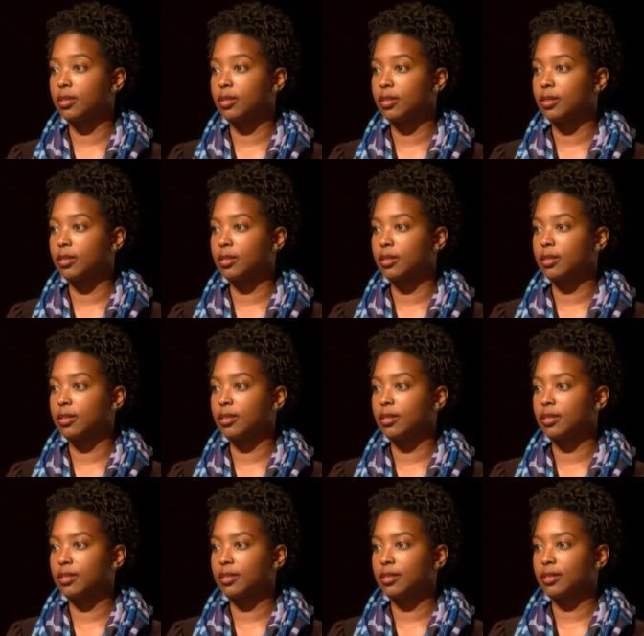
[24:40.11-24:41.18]

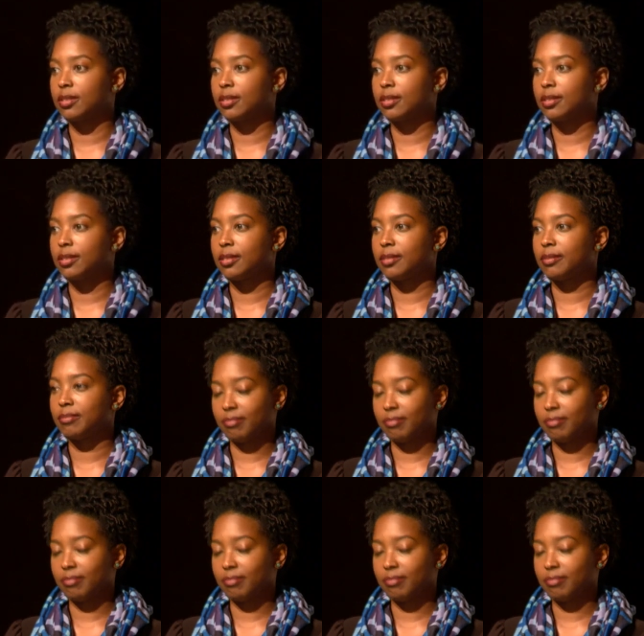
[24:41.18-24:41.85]
No one is speaking in this clip.